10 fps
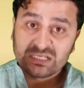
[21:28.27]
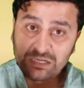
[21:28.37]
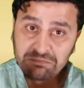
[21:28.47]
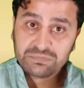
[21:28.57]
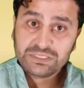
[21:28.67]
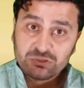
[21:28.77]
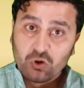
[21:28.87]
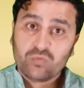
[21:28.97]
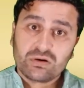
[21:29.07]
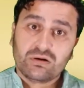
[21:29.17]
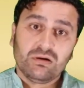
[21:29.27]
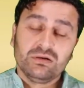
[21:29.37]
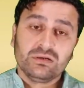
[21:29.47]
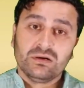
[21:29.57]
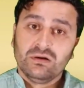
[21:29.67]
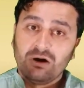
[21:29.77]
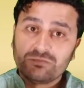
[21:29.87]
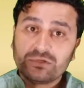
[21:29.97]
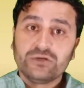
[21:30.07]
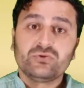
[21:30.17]
complete overhauling
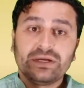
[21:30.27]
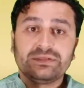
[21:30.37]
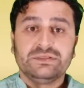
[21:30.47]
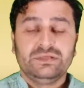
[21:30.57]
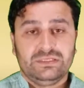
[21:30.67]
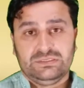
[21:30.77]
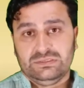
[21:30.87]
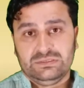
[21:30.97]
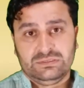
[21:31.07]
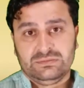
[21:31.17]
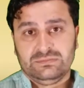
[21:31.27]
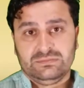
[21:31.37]
of the United Nations